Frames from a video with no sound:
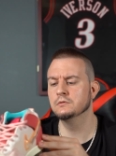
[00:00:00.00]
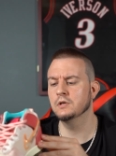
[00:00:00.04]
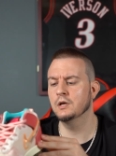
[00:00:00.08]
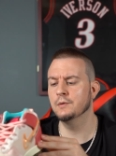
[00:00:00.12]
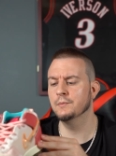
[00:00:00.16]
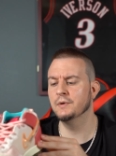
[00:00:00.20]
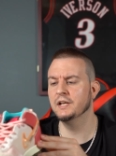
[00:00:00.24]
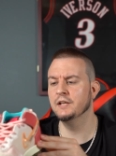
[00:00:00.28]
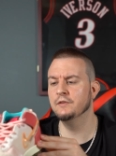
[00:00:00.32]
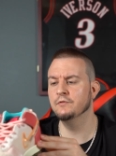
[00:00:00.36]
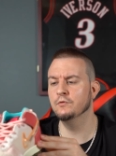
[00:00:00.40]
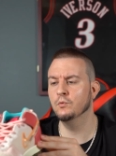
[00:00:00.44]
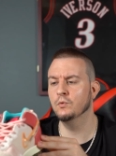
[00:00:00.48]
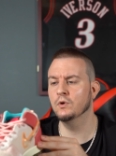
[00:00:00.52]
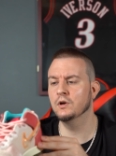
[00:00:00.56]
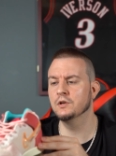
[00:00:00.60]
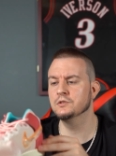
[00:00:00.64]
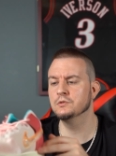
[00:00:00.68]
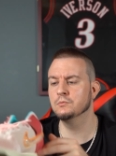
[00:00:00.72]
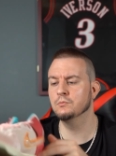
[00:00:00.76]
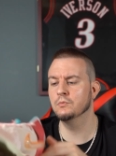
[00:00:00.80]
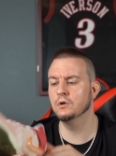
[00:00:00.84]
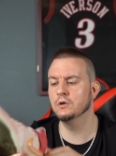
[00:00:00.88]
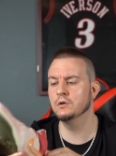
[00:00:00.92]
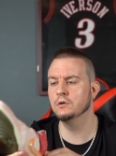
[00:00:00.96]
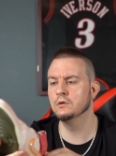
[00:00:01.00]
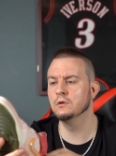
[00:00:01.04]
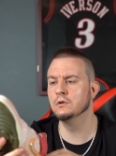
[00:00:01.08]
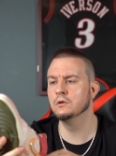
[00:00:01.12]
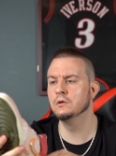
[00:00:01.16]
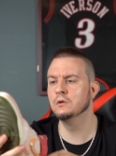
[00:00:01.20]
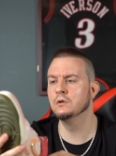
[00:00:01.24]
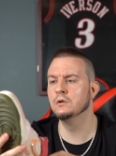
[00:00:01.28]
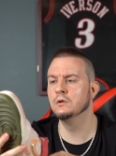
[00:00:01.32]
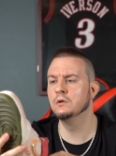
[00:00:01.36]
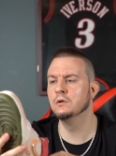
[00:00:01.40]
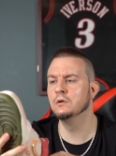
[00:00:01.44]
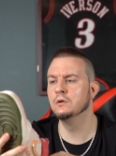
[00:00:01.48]
I might even wear it tomorrow.
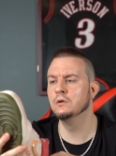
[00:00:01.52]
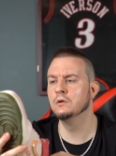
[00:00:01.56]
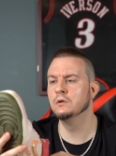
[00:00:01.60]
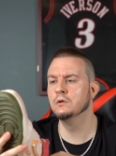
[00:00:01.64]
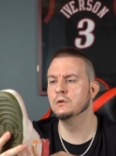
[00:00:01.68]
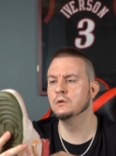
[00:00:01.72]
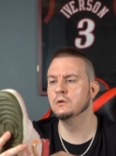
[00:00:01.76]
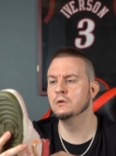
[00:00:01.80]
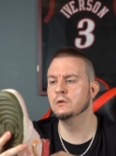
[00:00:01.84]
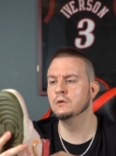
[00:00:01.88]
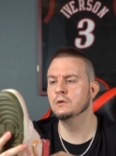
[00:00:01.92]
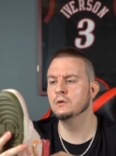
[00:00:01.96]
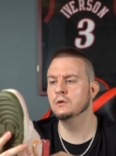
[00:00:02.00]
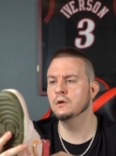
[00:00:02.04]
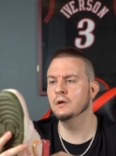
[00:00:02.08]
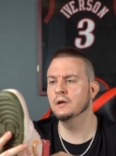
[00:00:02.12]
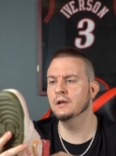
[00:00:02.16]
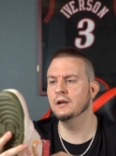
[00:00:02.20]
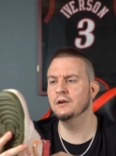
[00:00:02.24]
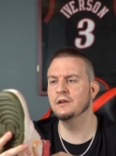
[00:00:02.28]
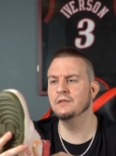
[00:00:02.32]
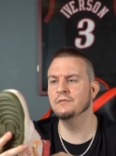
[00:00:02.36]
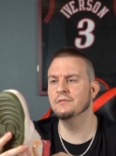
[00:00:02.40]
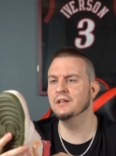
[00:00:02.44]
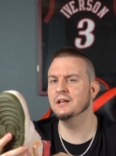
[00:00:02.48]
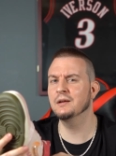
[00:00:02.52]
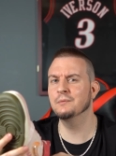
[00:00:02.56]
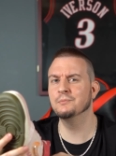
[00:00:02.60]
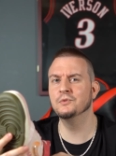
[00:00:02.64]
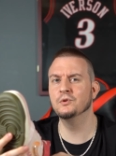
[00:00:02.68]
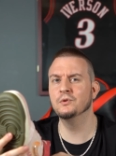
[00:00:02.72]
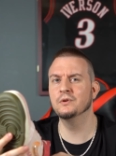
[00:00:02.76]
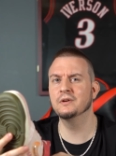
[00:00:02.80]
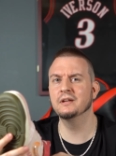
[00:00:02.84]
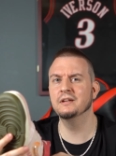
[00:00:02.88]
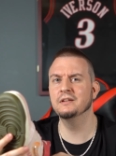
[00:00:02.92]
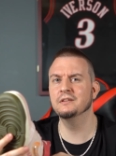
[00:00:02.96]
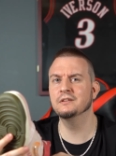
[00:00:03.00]
I don't even think I'm
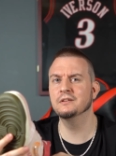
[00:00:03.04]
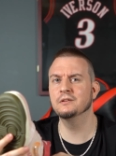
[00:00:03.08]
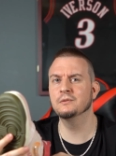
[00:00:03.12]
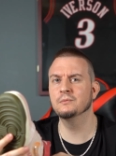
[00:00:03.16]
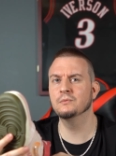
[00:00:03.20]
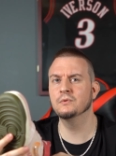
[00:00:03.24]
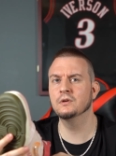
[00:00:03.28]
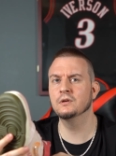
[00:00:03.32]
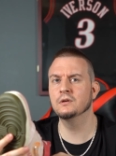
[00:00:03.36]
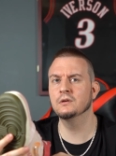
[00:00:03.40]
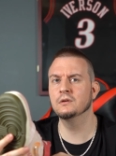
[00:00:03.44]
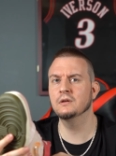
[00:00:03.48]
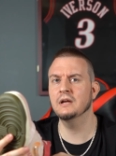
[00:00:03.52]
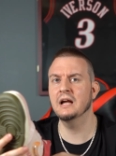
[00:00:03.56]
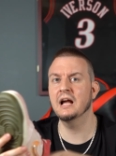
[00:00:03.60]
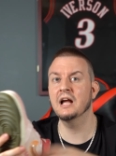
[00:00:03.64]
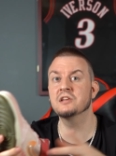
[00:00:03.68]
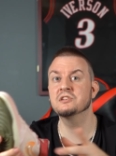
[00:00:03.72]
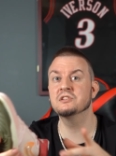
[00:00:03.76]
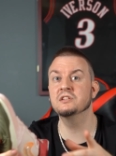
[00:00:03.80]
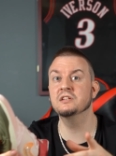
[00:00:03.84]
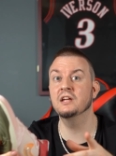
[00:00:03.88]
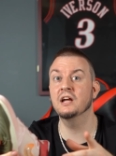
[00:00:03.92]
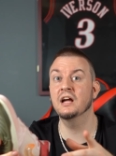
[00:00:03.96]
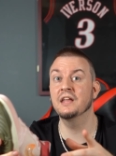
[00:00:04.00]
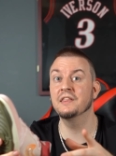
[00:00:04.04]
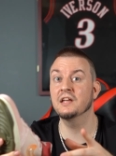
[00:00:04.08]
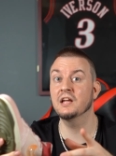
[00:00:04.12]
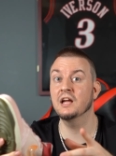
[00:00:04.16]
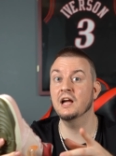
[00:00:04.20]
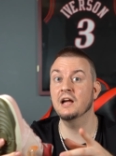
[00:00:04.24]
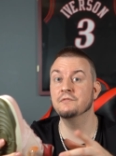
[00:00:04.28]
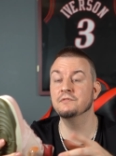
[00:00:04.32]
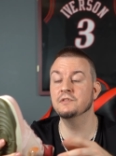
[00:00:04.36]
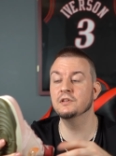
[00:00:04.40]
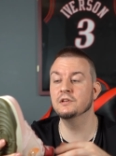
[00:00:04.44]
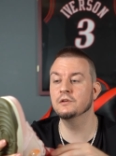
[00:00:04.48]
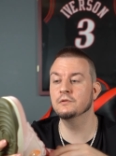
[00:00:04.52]
doing anything tomorrow. Actually, yeah, I think I
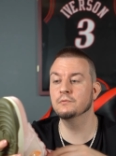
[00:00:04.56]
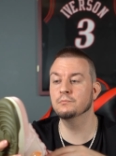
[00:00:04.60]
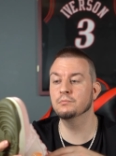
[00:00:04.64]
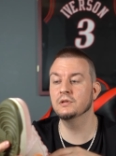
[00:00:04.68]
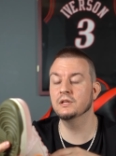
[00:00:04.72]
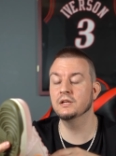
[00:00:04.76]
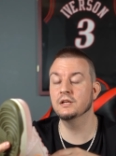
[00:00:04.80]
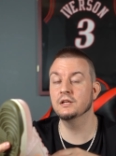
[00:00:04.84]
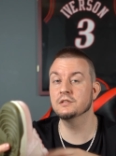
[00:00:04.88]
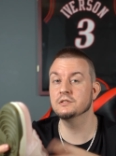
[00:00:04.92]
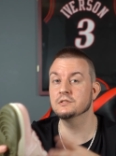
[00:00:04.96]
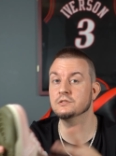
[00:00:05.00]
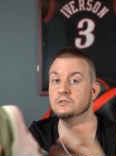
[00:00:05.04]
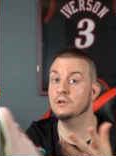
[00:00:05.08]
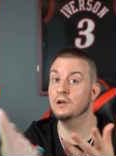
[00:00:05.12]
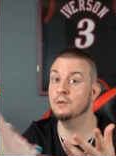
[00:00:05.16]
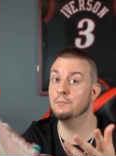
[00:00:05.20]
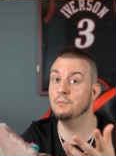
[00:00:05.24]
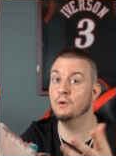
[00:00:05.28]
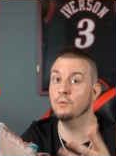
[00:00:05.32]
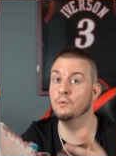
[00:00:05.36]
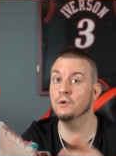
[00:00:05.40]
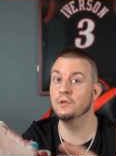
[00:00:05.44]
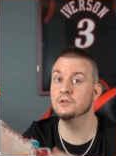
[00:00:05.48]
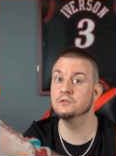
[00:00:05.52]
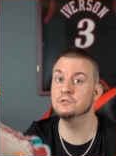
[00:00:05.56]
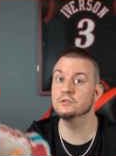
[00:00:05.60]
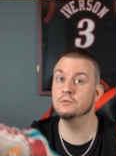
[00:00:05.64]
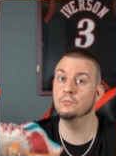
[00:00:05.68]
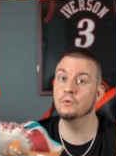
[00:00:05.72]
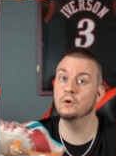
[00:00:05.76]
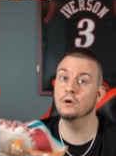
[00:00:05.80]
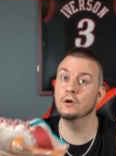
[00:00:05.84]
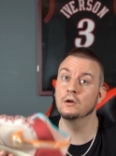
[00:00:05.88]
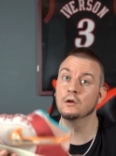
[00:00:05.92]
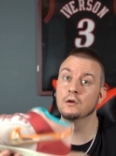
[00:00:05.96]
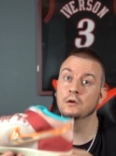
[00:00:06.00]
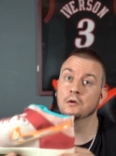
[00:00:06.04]
have dinner planned, so I might wear this
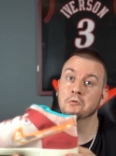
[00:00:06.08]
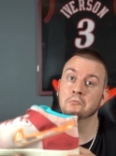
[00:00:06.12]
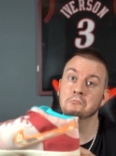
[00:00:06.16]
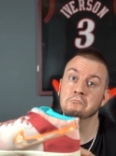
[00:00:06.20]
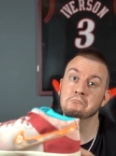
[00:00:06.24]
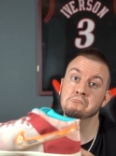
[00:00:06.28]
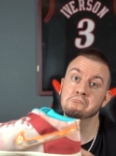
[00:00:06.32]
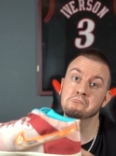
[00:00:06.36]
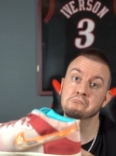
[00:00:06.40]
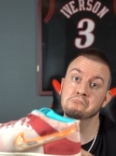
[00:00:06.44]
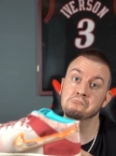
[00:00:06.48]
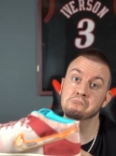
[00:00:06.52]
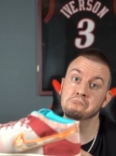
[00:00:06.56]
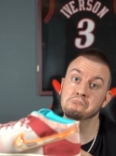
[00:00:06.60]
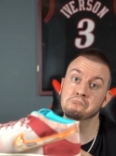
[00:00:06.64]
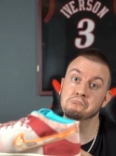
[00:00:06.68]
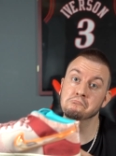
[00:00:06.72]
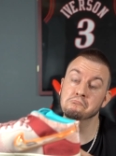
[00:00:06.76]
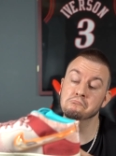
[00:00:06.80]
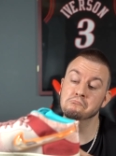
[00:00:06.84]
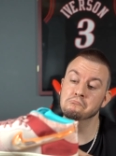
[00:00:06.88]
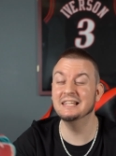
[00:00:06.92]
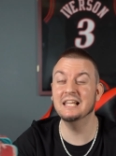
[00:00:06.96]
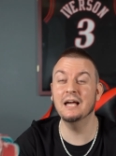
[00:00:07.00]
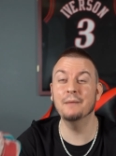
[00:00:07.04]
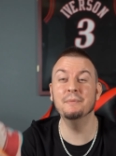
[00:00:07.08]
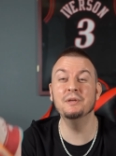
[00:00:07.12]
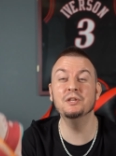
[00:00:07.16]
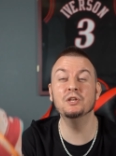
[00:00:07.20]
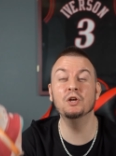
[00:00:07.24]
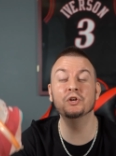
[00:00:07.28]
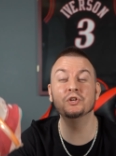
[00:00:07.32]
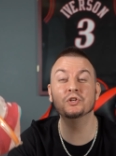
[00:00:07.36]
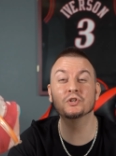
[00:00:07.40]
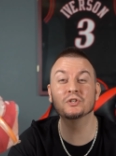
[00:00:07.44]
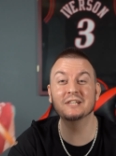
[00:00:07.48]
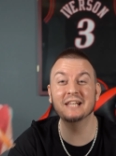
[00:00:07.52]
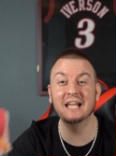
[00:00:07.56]
tomorrow. Okay. Let me know
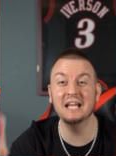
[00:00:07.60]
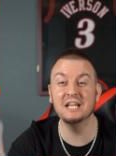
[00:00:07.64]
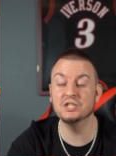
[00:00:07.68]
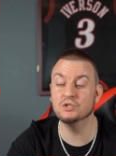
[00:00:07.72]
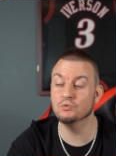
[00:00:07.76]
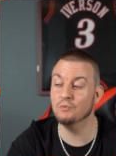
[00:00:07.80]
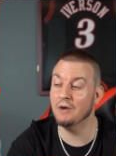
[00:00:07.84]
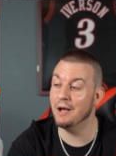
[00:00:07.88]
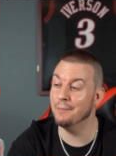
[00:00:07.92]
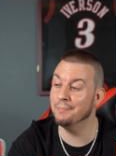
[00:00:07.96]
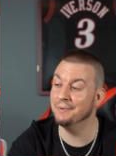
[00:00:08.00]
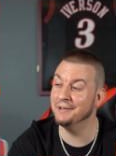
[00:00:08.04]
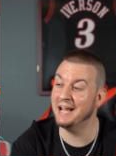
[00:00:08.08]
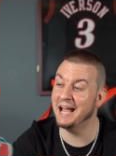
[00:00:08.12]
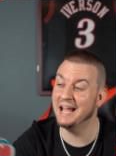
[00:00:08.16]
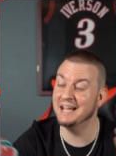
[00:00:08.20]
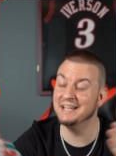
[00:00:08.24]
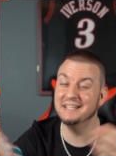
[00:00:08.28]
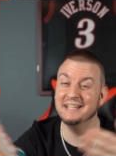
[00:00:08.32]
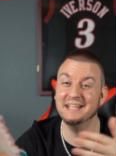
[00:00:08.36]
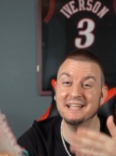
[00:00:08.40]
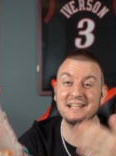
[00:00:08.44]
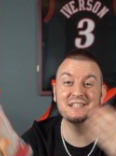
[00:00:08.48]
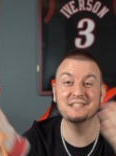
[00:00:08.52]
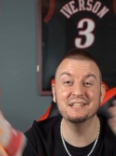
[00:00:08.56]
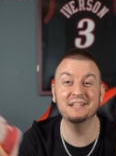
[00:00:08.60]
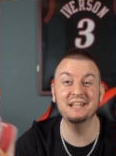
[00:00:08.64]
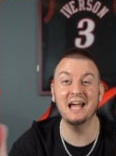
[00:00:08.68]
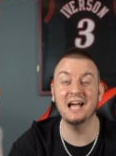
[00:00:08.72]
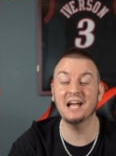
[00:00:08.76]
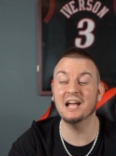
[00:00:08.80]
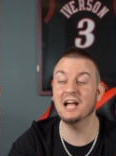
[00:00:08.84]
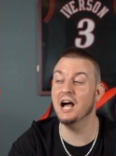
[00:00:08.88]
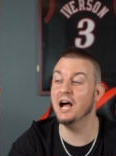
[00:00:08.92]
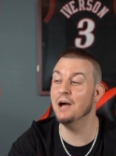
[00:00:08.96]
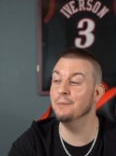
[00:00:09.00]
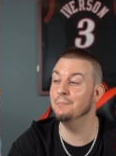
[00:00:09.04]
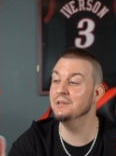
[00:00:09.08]
your lace swapping ideas in
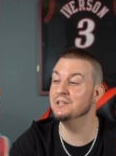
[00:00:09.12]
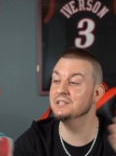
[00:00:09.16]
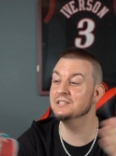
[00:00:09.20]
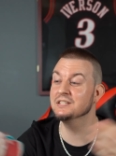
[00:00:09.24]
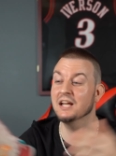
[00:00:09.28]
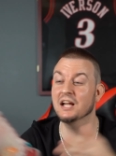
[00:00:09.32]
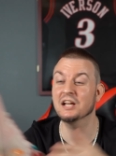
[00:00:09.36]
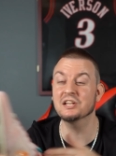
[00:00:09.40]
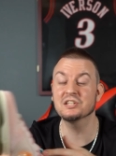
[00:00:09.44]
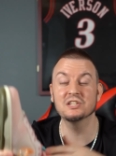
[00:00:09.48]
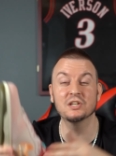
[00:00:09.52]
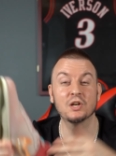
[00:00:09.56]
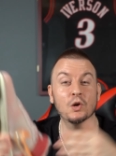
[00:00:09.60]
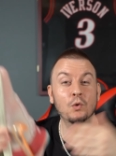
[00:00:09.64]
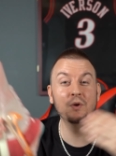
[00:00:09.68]
that comment section.